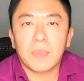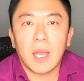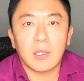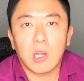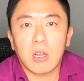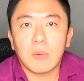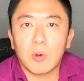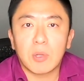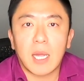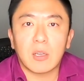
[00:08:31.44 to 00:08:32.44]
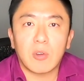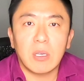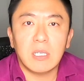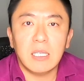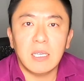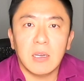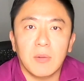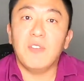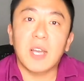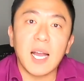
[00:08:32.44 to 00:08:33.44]
and talk about that in great detail.
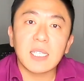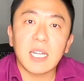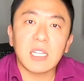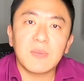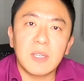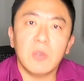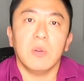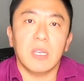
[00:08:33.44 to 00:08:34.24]
If you guys like this video,